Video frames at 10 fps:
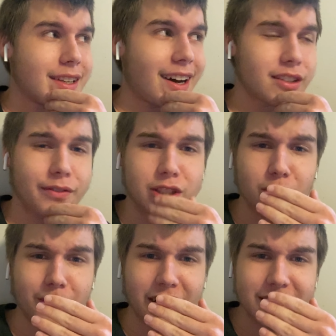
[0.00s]
I love it too
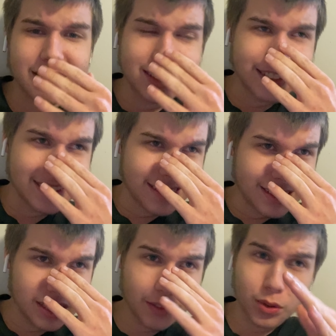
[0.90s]
much.
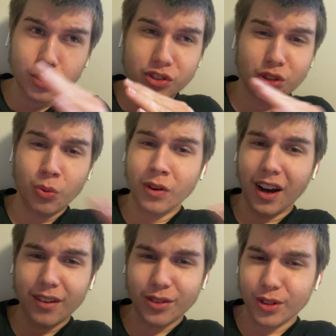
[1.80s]
G Fuel, do
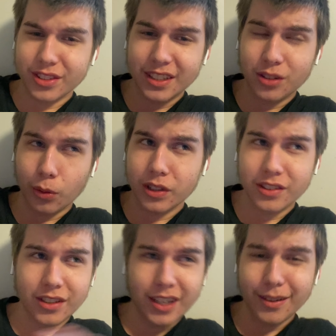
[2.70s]
not vault it. Don't
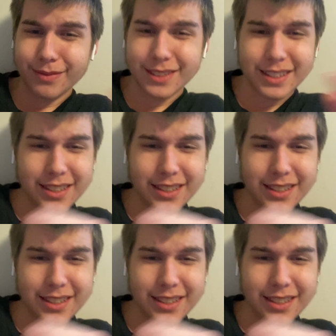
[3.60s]
listen to him.